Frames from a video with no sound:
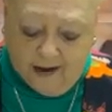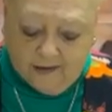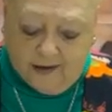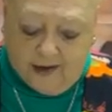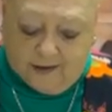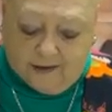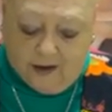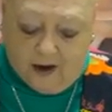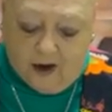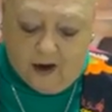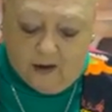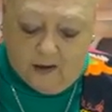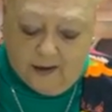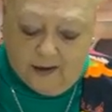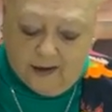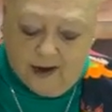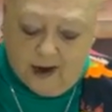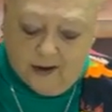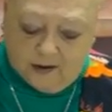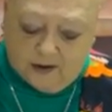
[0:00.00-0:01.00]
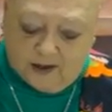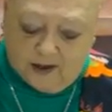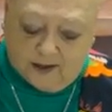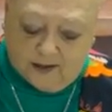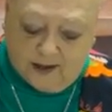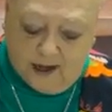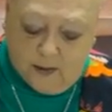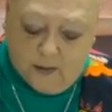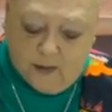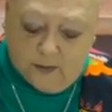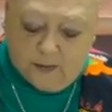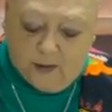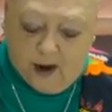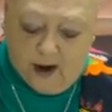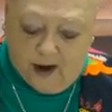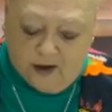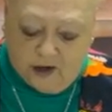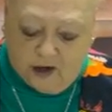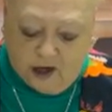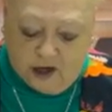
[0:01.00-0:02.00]
that the Holy Ghost is come
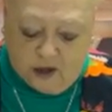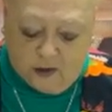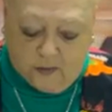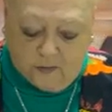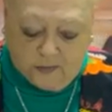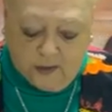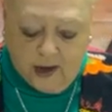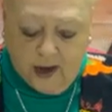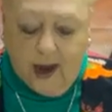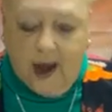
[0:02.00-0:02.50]
upon you.